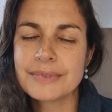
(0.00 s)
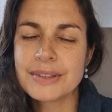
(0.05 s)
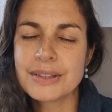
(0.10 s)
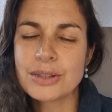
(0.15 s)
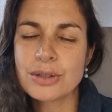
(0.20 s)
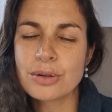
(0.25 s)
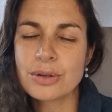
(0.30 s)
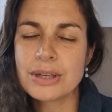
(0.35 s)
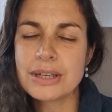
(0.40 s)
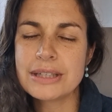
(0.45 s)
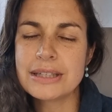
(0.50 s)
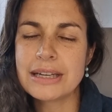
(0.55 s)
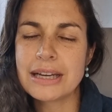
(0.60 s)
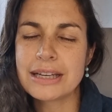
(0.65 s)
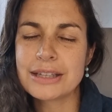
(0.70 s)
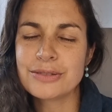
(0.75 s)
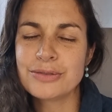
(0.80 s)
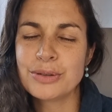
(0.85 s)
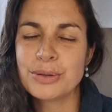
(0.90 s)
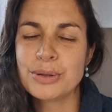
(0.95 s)
So these
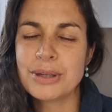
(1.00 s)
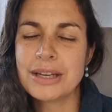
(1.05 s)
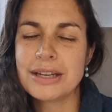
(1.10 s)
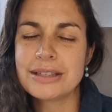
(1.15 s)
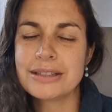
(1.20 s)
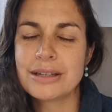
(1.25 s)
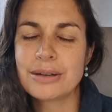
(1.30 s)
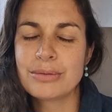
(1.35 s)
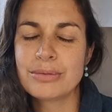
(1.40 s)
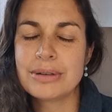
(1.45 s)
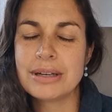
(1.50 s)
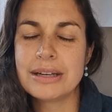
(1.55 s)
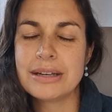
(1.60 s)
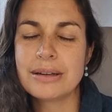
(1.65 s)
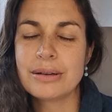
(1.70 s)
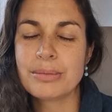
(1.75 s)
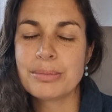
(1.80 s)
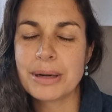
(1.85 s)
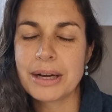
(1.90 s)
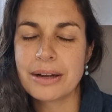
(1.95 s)
last few days are really
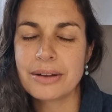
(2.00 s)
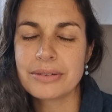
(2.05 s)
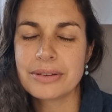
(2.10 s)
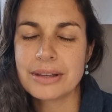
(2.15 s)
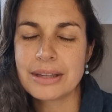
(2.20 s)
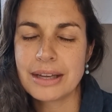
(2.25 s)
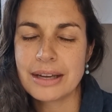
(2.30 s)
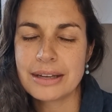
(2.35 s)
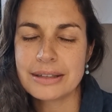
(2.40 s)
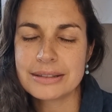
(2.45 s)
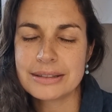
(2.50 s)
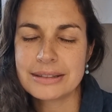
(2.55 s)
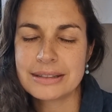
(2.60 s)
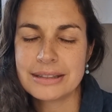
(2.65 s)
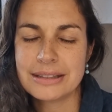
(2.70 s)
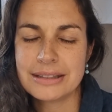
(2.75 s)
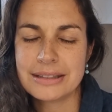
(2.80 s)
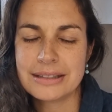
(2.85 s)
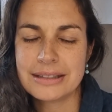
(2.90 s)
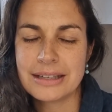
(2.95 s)
about that.
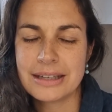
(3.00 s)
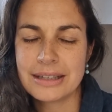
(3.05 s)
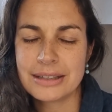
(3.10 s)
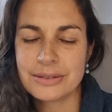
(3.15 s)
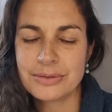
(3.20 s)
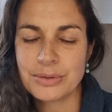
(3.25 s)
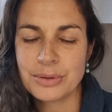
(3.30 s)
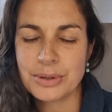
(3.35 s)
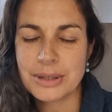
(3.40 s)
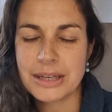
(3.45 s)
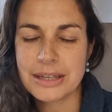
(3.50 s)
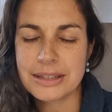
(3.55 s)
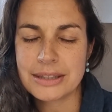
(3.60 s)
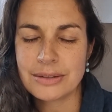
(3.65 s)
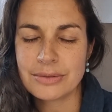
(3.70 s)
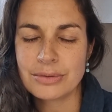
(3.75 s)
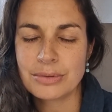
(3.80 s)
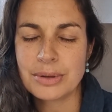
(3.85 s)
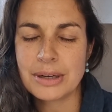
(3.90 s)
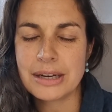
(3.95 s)
These last few days
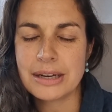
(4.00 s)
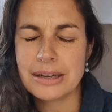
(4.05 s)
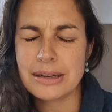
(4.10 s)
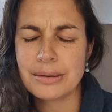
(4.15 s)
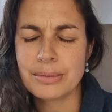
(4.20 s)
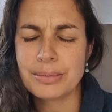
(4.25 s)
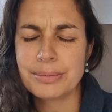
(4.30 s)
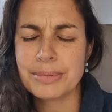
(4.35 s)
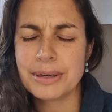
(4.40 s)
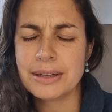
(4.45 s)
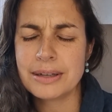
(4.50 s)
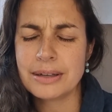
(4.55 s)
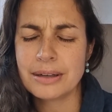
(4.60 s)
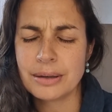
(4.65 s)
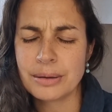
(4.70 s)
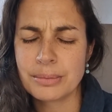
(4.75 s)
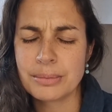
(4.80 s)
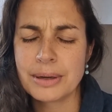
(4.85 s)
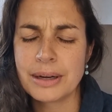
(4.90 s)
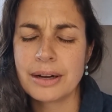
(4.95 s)
have really been
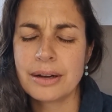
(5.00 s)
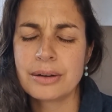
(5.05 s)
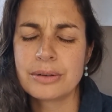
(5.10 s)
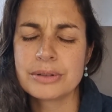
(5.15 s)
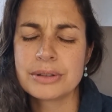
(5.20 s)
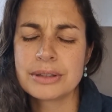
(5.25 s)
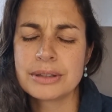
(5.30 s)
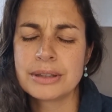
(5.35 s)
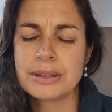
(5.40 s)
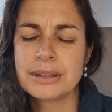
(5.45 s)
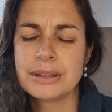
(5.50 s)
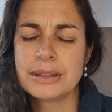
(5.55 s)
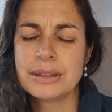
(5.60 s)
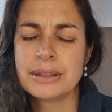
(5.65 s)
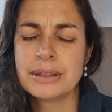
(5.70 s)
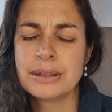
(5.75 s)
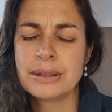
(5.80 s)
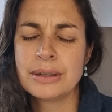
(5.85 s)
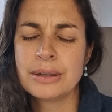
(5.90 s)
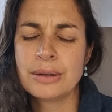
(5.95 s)
about
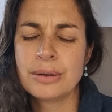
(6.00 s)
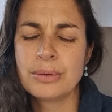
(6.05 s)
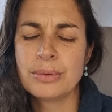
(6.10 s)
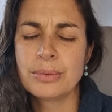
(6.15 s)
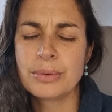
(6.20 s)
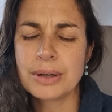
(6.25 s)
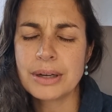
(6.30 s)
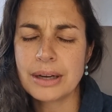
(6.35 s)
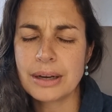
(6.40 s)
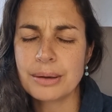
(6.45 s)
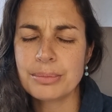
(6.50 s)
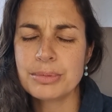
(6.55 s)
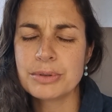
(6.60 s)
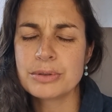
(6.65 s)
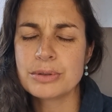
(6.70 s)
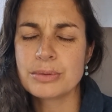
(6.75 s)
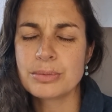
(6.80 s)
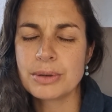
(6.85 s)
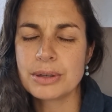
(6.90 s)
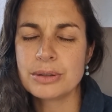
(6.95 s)
what
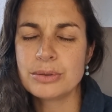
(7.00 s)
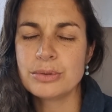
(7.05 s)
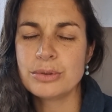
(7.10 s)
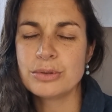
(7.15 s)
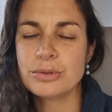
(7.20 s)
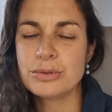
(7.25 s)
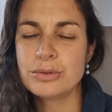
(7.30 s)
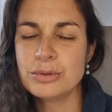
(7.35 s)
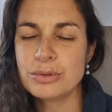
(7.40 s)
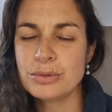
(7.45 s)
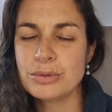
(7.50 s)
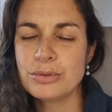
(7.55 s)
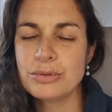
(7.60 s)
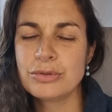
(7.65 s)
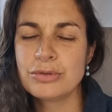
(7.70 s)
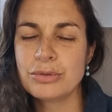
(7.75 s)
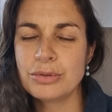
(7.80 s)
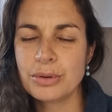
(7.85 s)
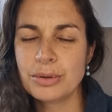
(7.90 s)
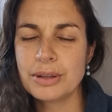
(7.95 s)
happens when we do
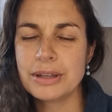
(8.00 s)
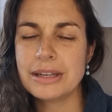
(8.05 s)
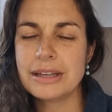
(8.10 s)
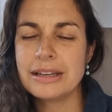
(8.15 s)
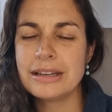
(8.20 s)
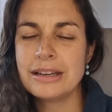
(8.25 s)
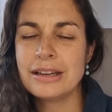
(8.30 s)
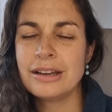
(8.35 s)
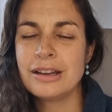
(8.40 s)
fully